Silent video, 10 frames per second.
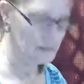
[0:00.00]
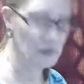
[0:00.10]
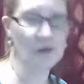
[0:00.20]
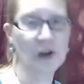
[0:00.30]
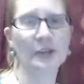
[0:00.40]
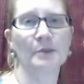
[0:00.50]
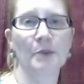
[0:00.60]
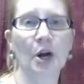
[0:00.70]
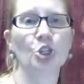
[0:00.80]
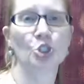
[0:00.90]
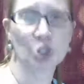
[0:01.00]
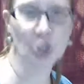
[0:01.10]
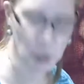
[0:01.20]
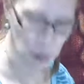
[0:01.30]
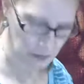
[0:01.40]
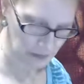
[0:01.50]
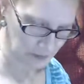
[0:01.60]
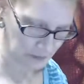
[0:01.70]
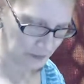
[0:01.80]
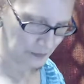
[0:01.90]
Move on to part 2.
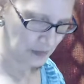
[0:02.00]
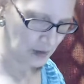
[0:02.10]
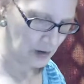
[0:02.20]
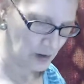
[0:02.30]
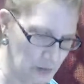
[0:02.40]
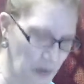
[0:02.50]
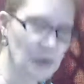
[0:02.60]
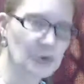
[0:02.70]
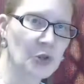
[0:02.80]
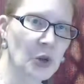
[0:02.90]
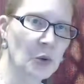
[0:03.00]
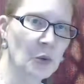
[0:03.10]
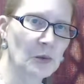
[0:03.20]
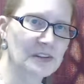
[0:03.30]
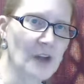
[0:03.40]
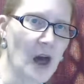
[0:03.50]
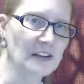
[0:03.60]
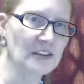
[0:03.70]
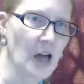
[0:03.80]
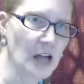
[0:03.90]
Part 2 was
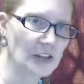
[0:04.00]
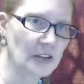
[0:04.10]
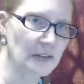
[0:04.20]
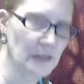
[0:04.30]
not as logically